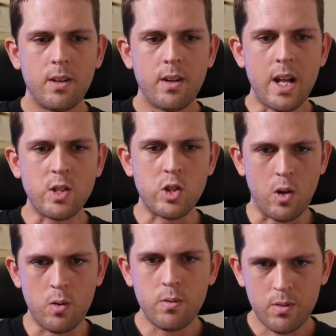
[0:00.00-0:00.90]
And
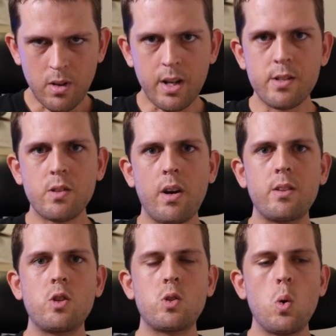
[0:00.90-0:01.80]
so I decided
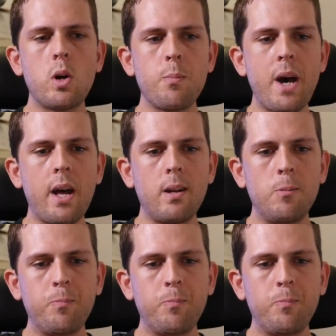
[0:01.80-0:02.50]
to talk about it.